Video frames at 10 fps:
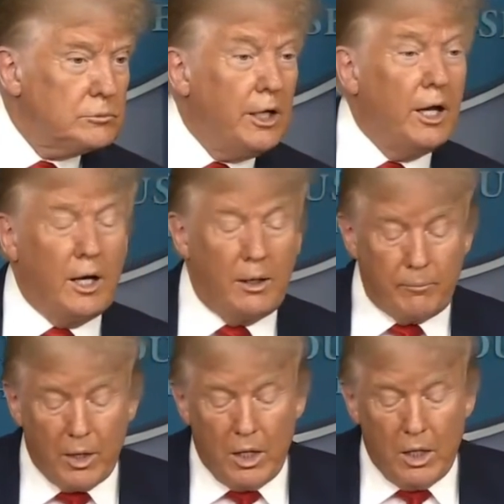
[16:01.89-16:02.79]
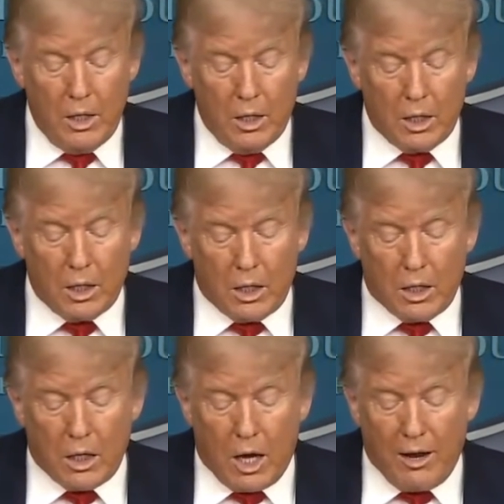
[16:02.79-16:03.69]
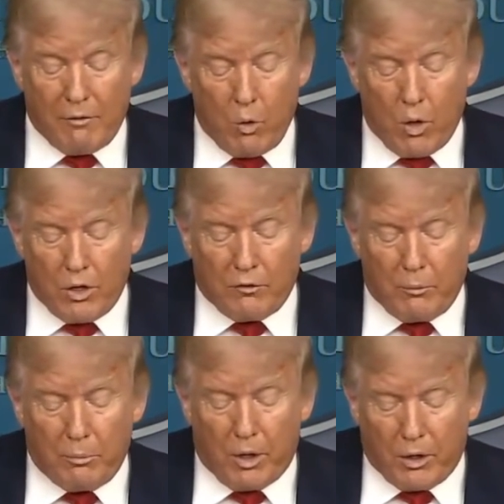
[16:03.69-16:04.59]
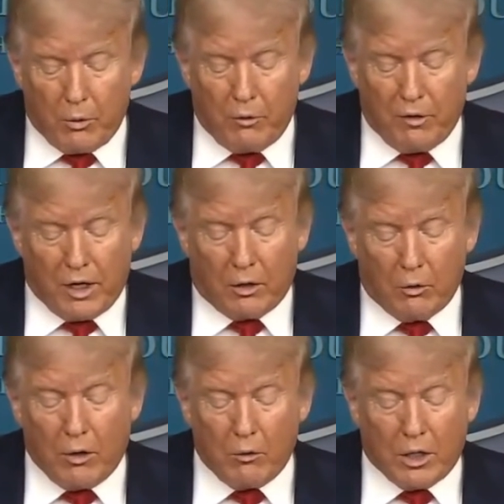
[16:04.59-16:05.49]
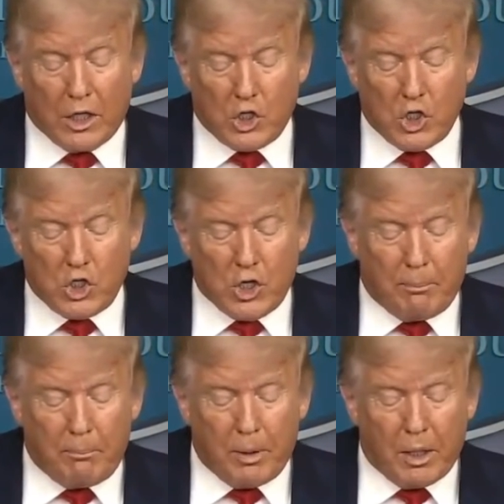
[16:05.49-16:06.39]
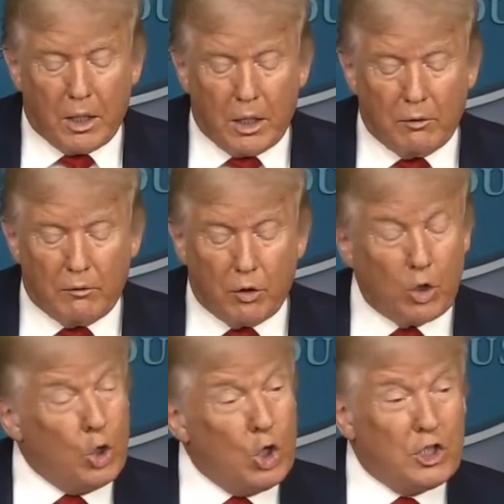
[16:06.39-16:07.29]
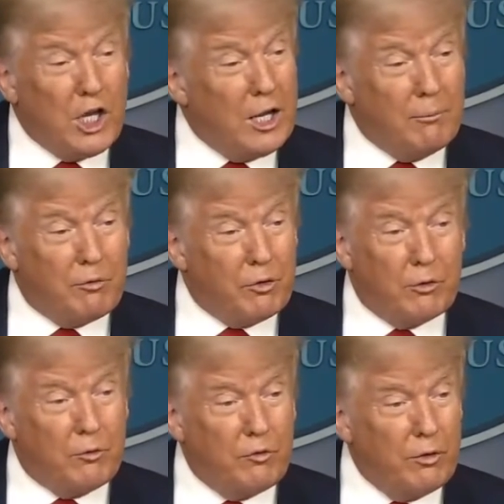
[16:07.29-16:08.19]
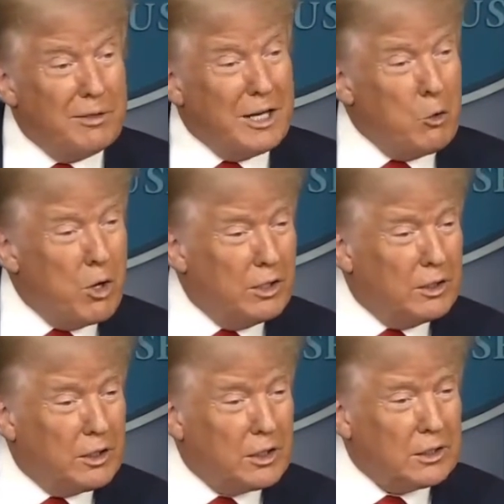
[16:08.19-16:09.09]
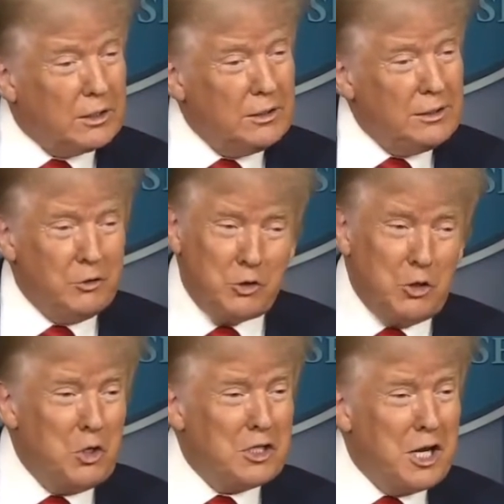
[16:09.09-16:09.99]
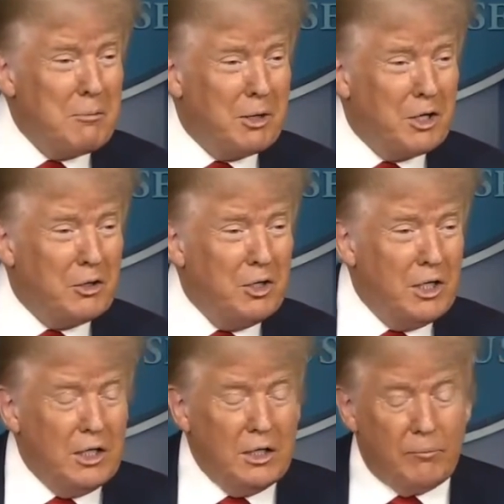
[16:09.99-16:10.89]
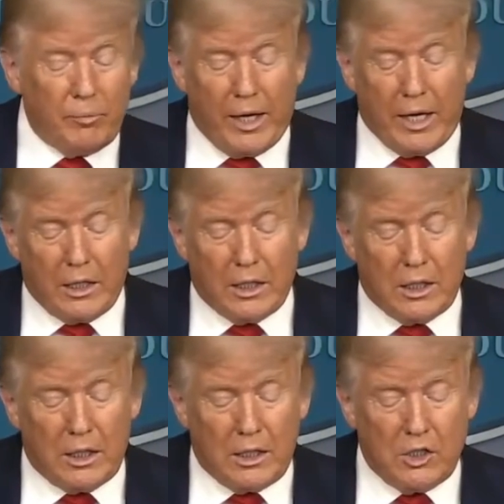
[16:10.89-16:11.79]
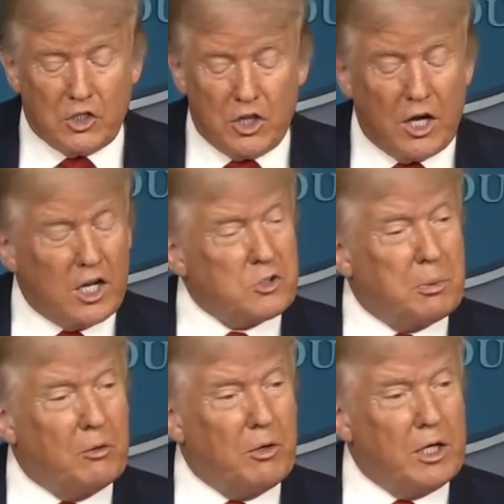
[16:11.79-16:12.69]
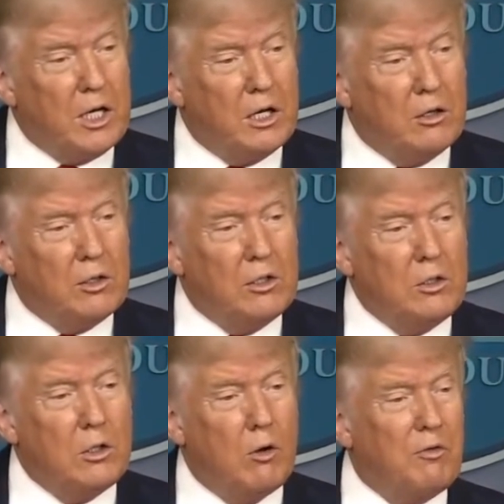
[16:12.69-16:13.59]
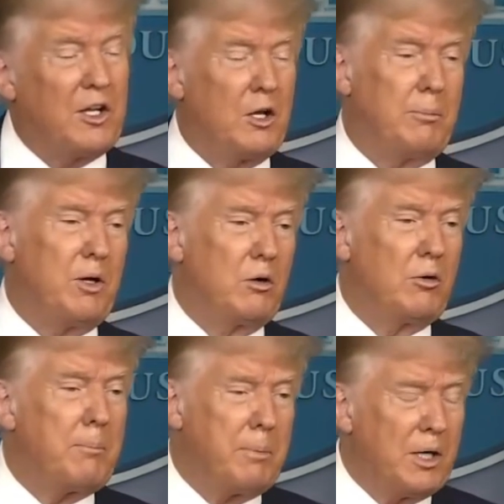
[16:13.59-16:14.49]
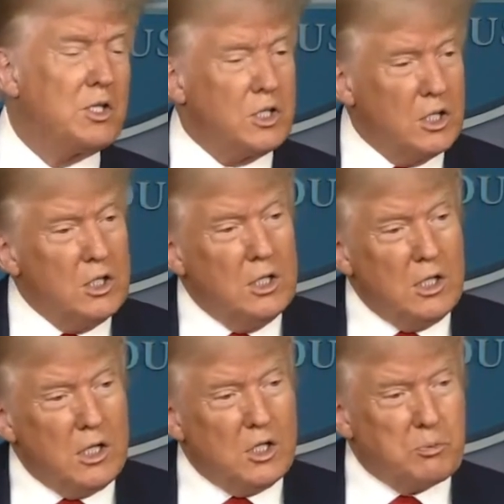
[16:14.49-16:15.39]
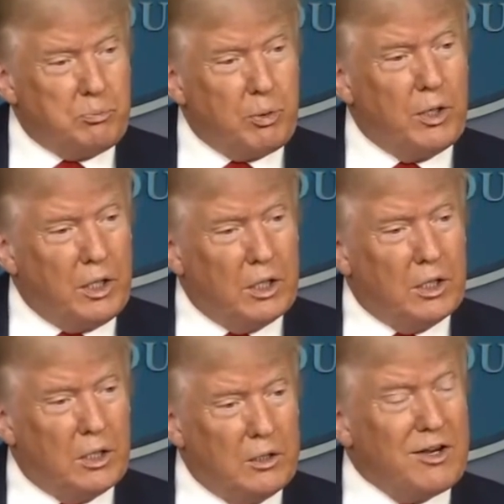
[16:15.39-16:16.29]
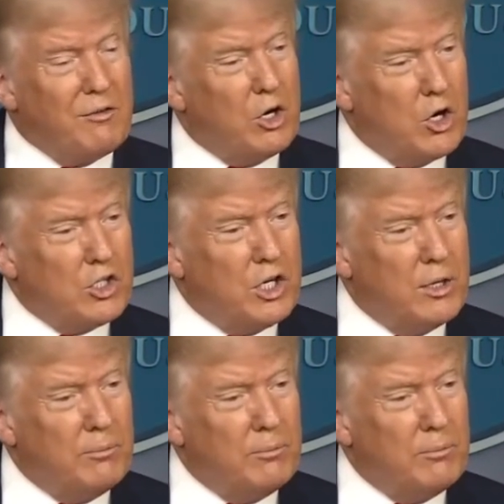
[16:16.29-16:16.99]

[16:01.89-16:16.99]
Yeah, I have a wonderful brother. We've had a great relationship for a long time, from day one. It's a long time ago. And he's in the hospital right now, and hopefully he'll be all right. But he's having a hard time.